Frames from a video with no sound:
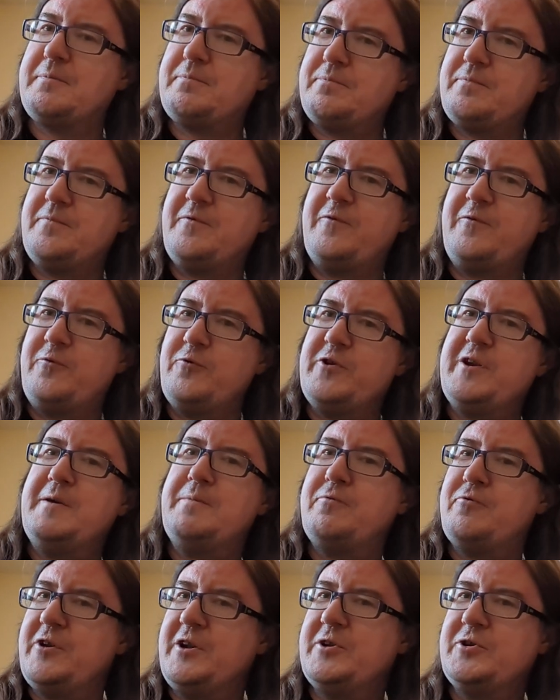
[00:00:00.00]
the
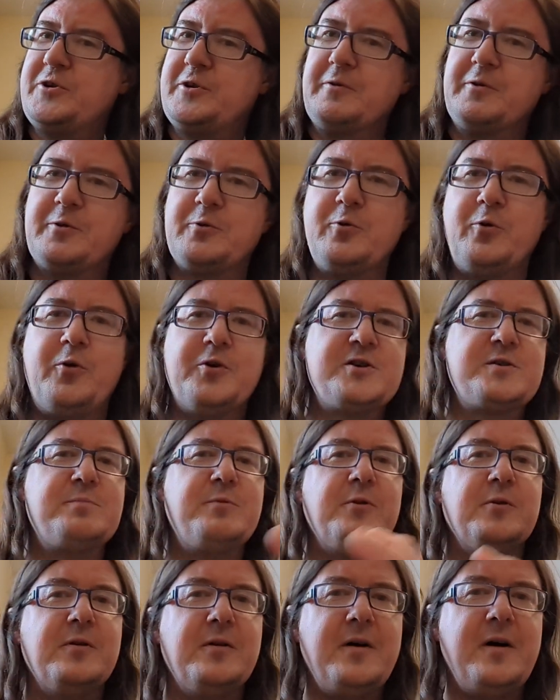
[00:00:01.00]
free preaching of the
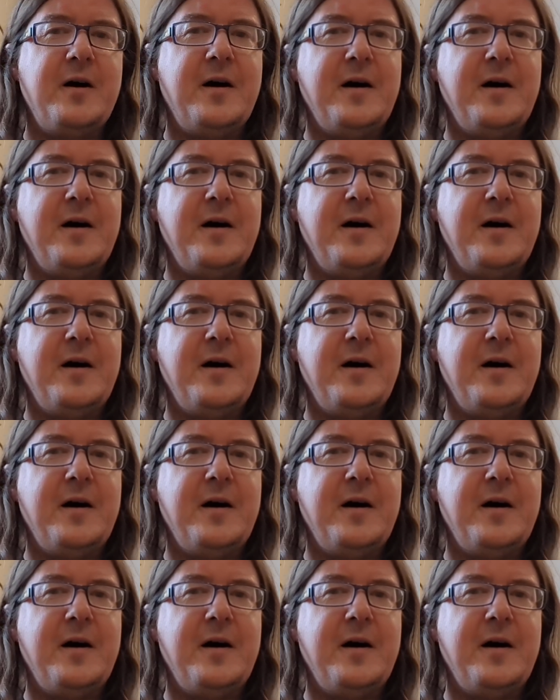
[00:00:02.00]
gospel.